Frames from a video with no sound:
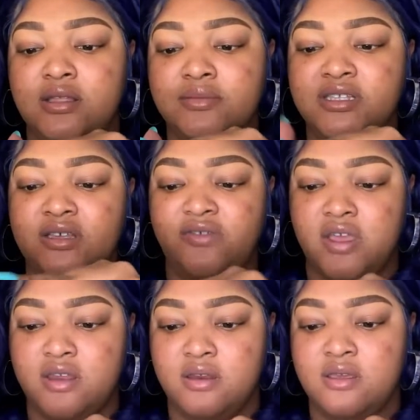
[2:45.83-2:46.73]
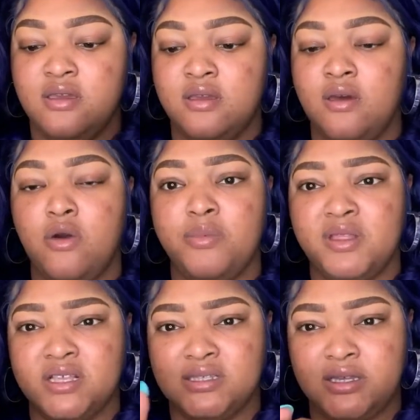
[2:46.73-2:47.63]
let me see if I can
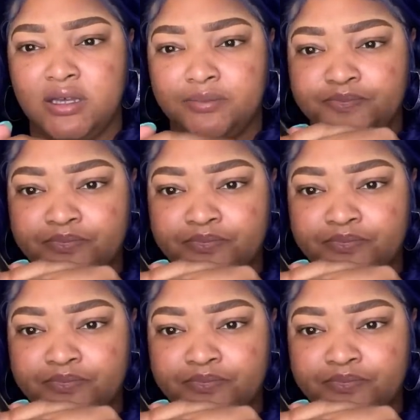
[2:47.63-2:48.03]
open this up.